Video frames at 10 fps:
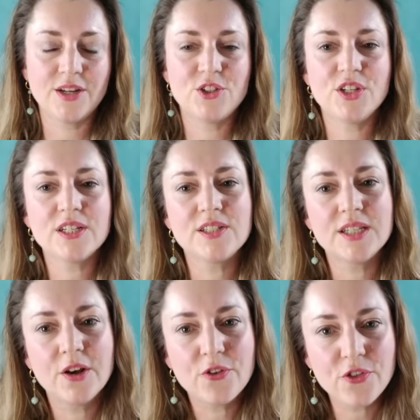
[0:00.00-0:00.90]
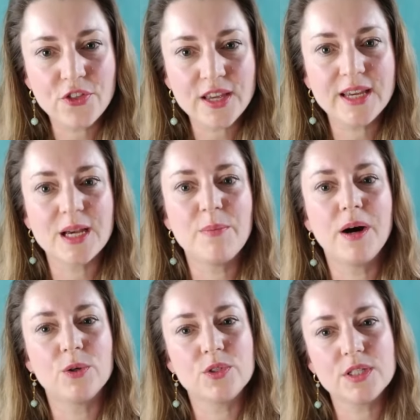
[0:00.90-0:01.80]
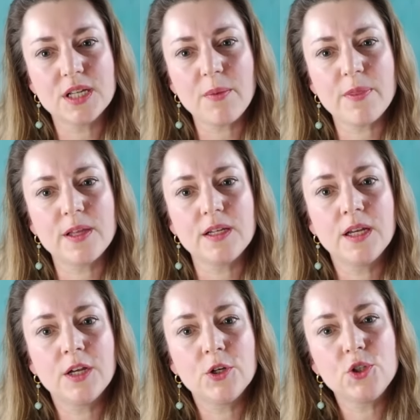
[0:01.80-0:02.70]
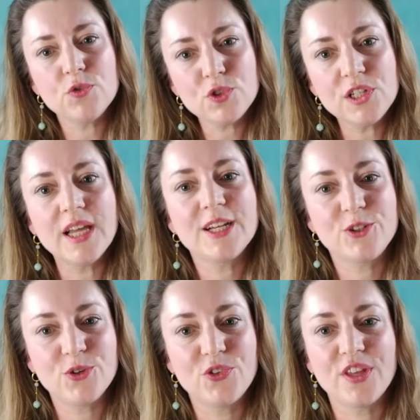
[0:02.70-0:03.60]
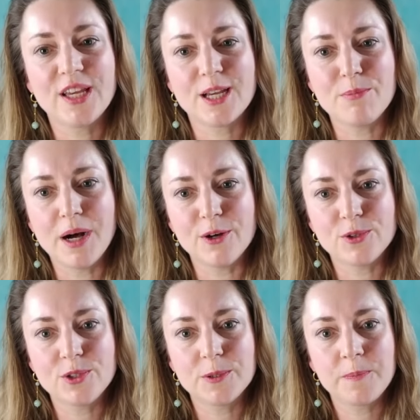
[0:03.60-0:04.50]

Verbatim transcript: Just think about something you would like to think about.